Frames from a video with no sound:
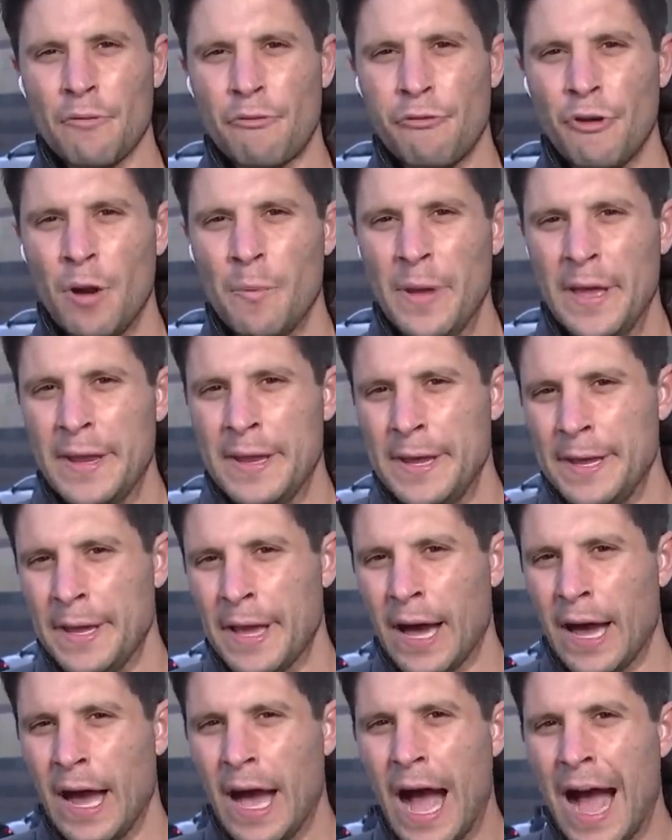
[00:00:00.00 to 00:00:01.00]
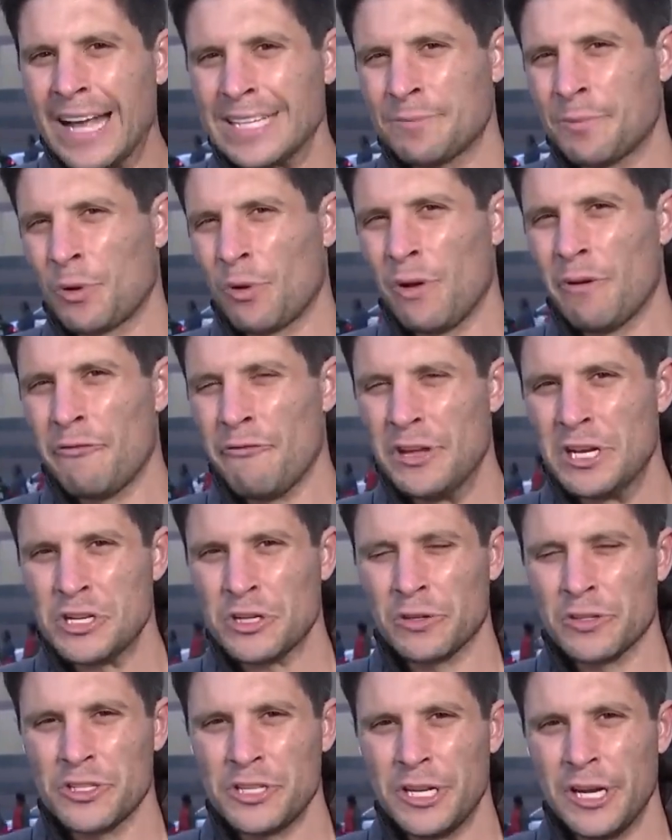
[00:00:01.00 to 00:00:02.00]
from any hospital
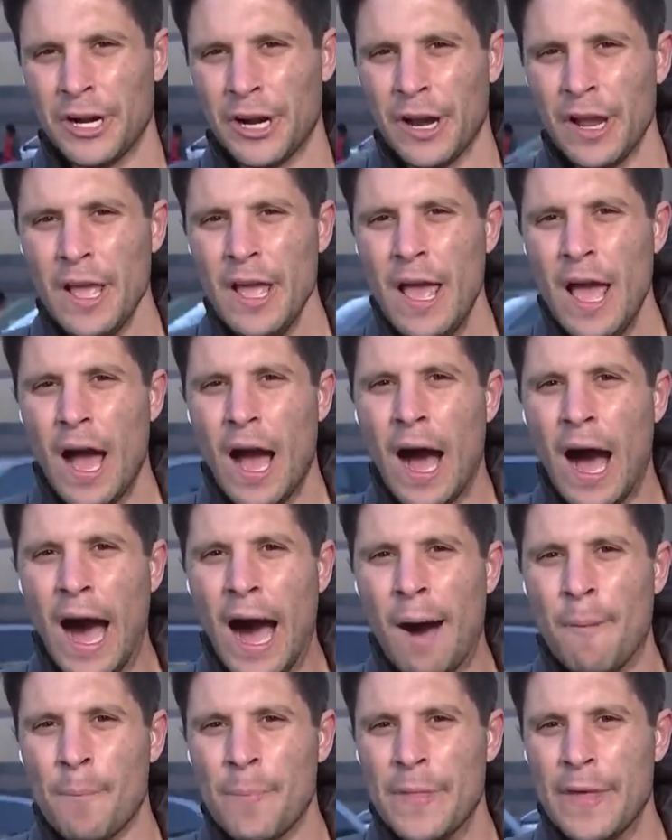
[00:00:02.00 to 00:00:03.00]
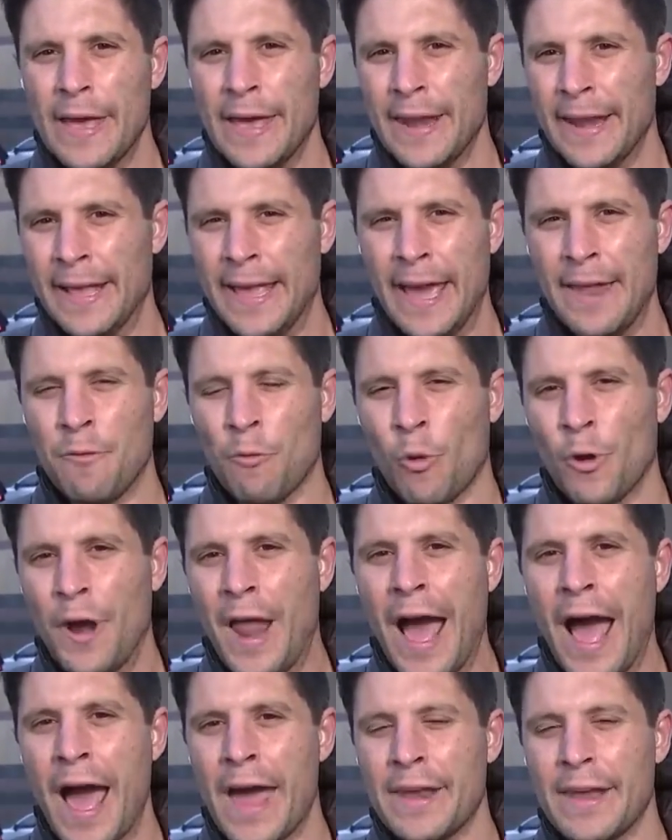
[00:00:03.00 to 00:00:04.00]
officials here. And again, we're
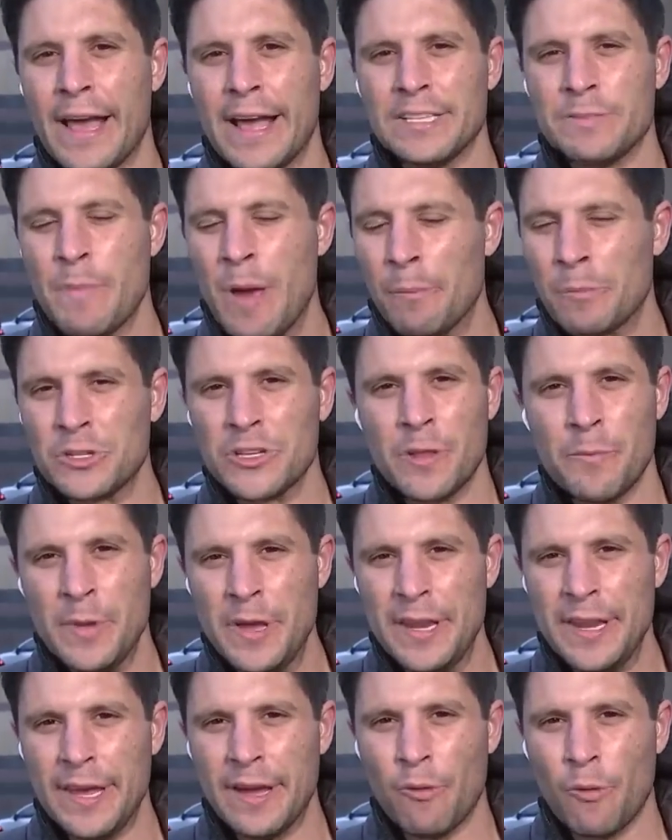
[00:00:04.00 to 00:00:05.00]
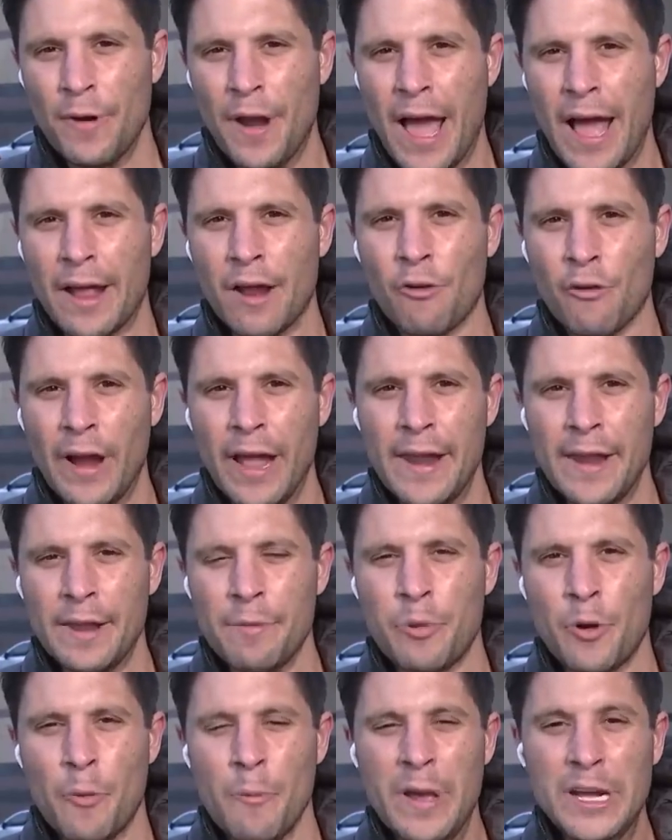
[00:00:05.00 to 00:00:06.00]
not, as members of the media, we're not granted
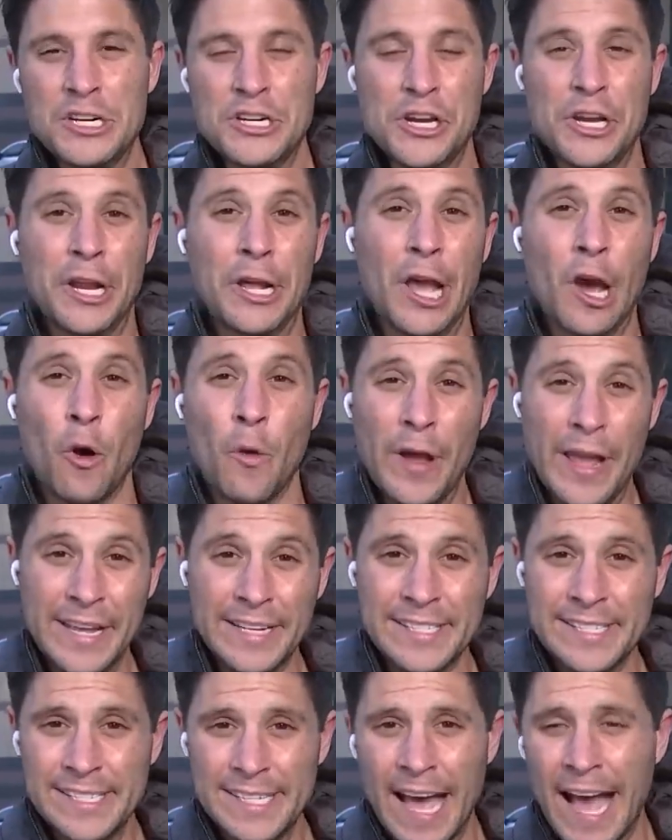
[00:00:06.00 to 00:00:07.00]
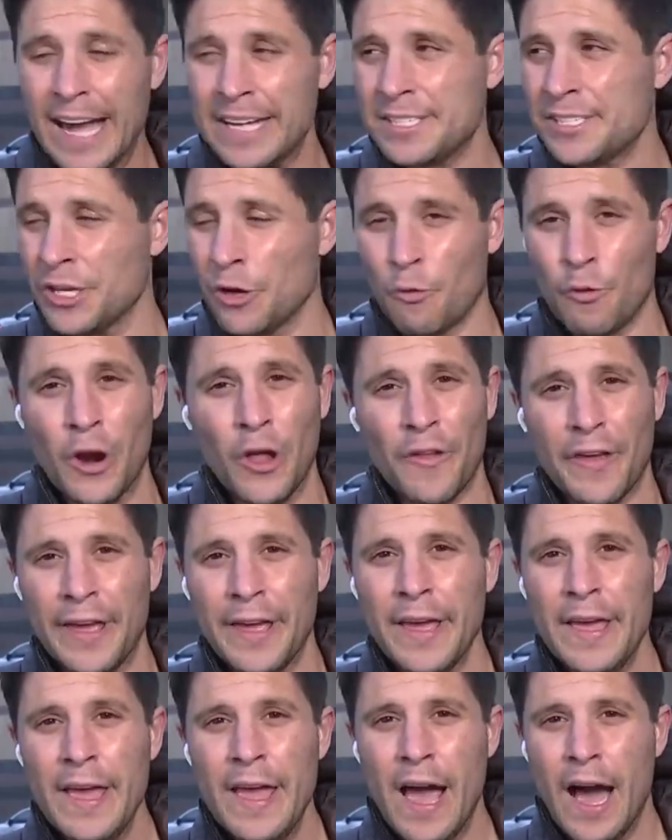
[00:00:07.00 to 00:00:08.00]
permission to go inside. So really,
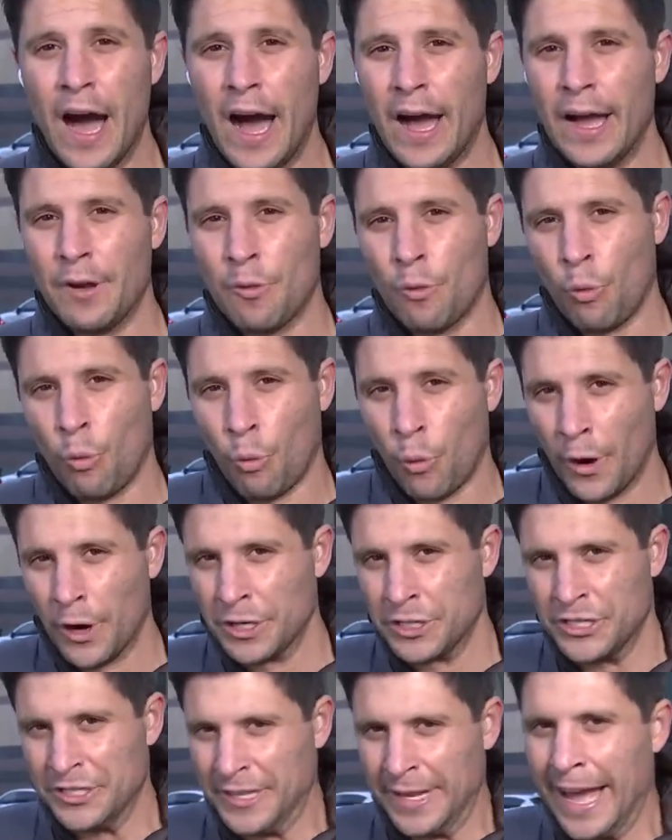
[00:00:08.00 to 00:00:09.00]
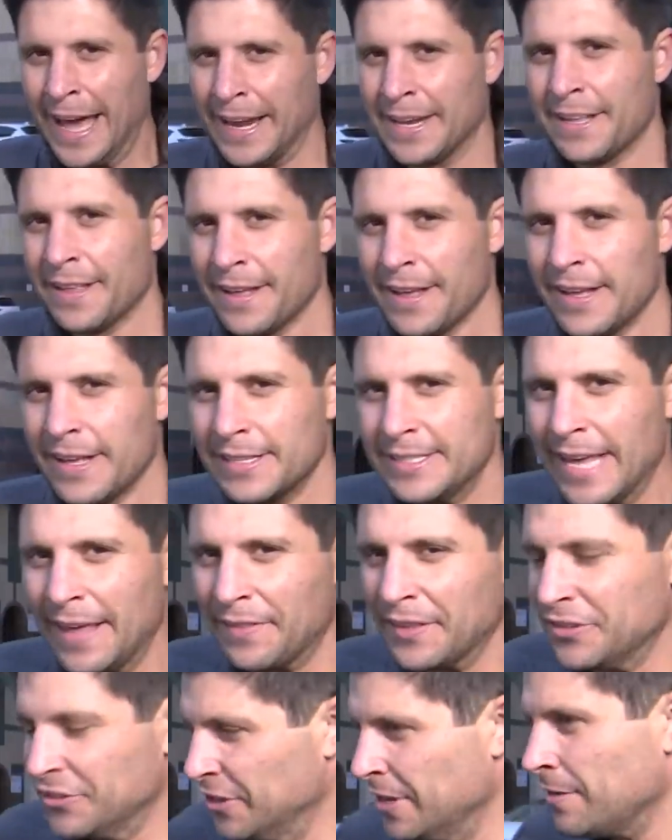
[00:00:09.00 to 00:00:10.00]
we're just to kind of set
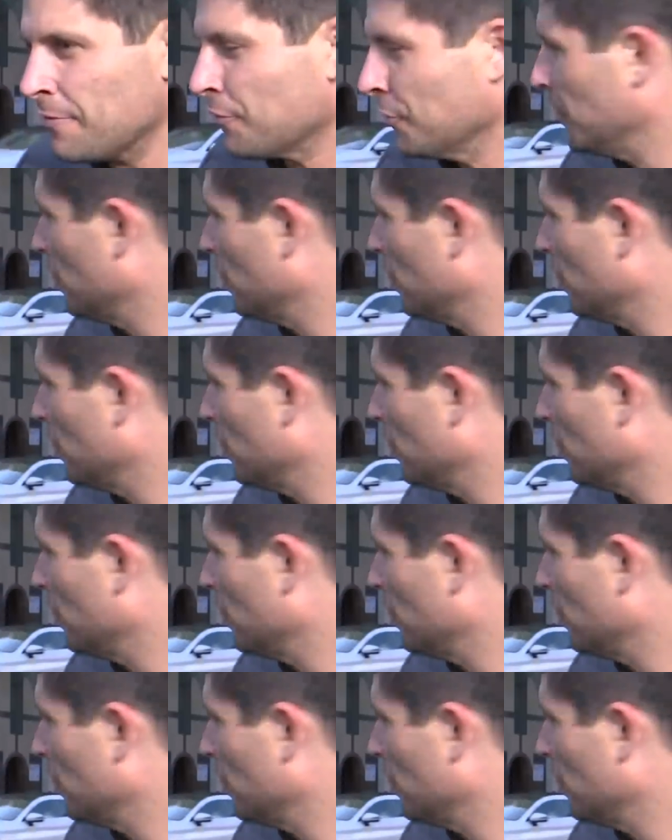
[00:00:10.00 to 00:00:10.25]
the scene for